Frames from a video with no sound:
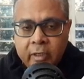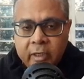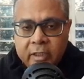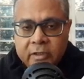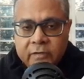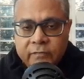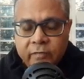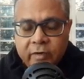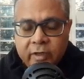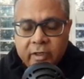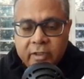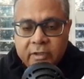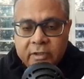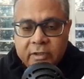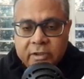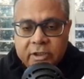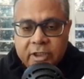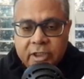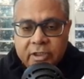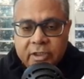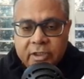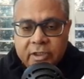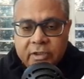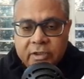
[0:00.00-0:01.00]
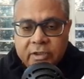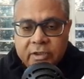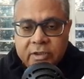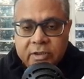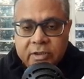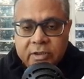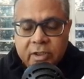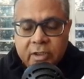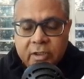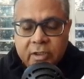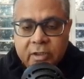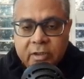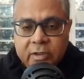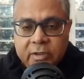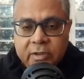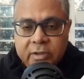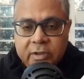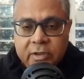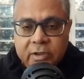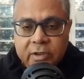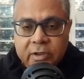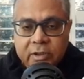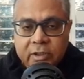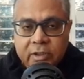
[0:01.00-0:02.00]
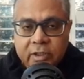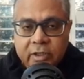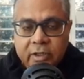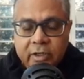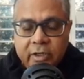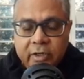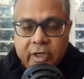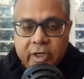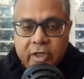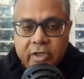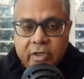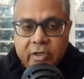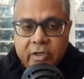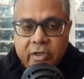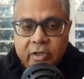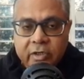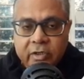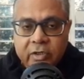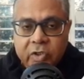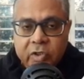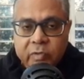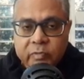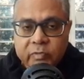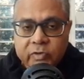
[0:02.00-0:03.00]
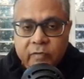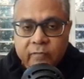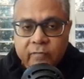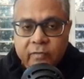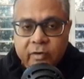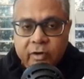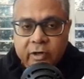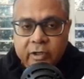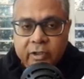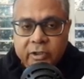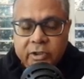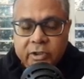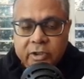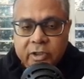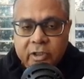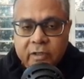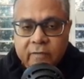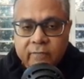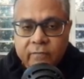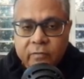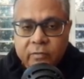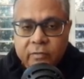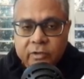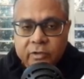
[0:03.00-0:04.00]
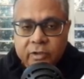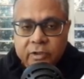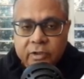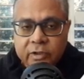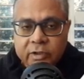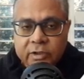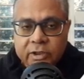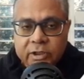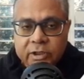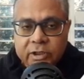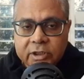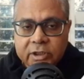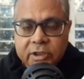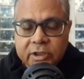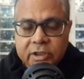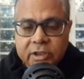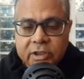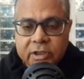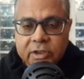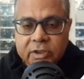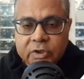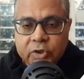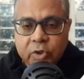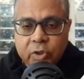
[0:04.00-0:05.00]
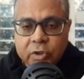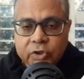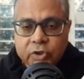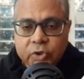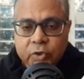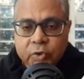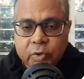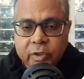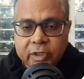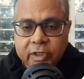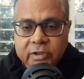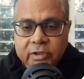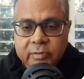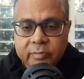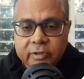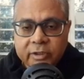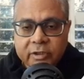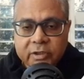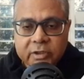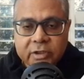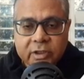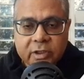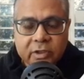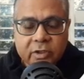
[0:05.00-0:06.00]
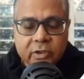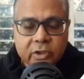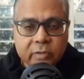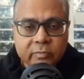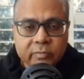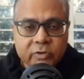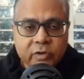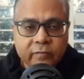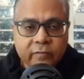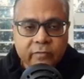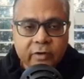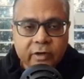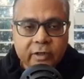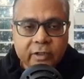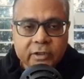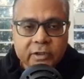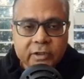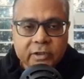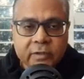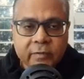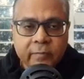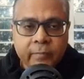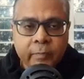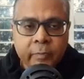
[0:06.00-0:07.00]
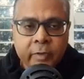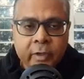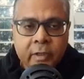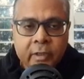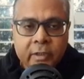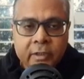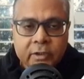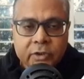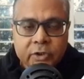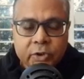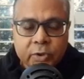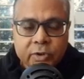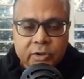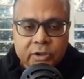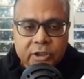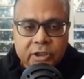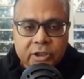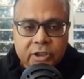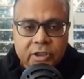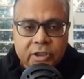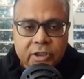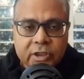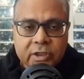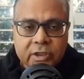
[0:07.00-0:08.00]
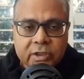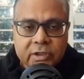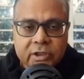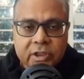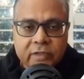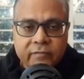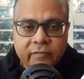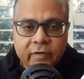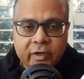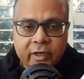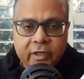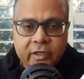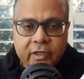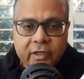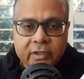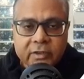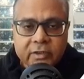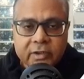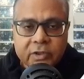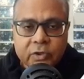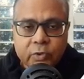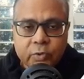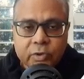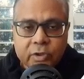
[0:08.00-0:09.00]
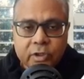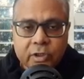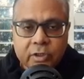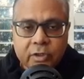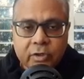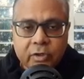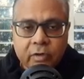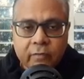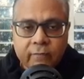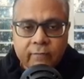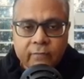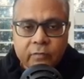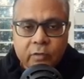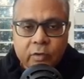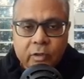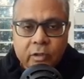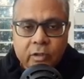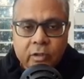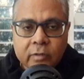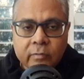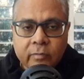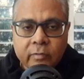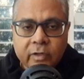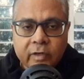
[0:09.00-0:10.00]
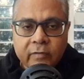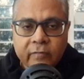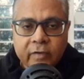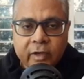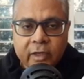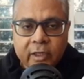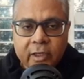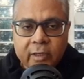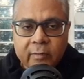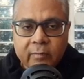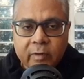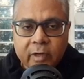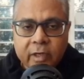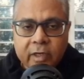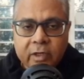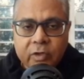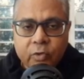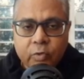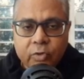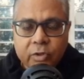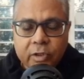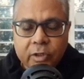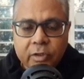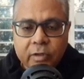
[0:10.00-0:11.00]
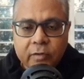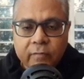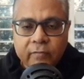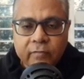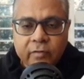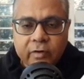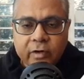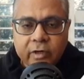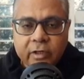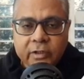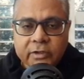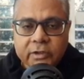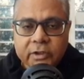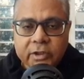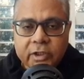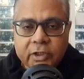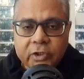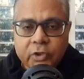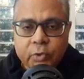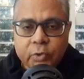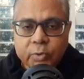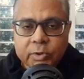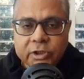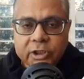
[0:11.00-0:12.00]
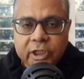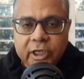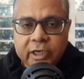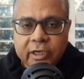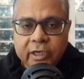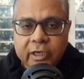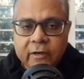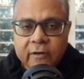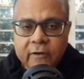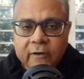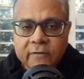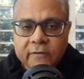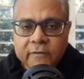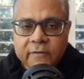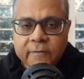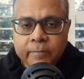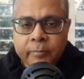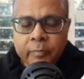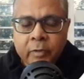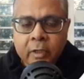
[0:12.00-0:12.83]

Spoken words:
as far as jet engines are concerned, they are rated in terms of thrust, therefore the CT is also expressed in terms of thrust. So CT is defined as Newton of fuel divided by Newton of thrust into seconds,